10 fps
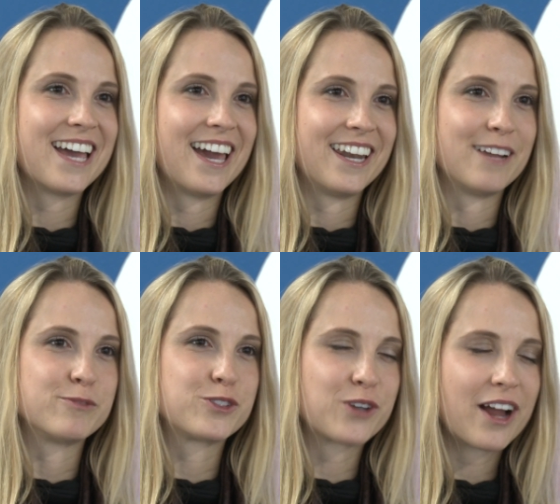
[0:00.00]
and
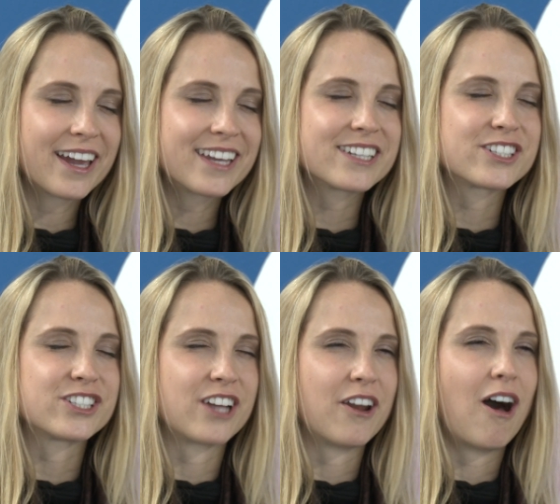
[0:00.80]
I'm trying to
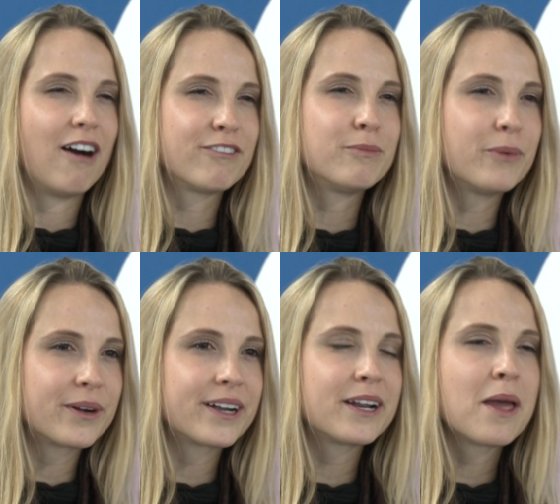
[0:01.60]
shut off
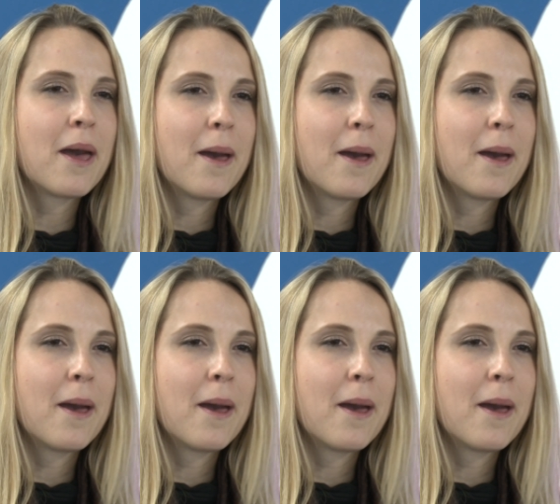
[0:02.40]
more,